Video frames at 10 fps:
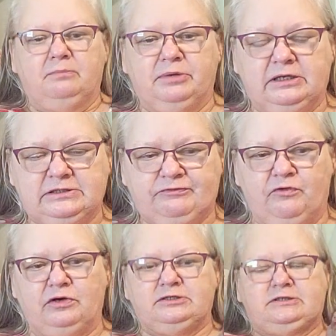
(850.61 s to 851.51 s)
But as
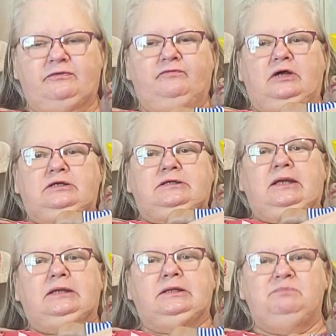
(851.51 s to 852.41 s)
far as a, a
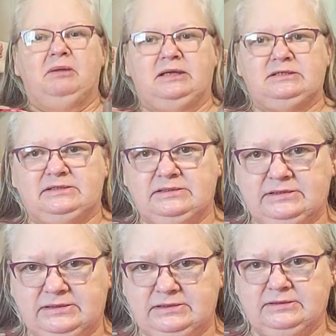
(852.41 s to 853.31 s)
daily
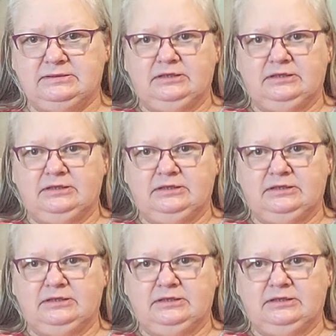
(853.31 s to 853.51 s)
basis,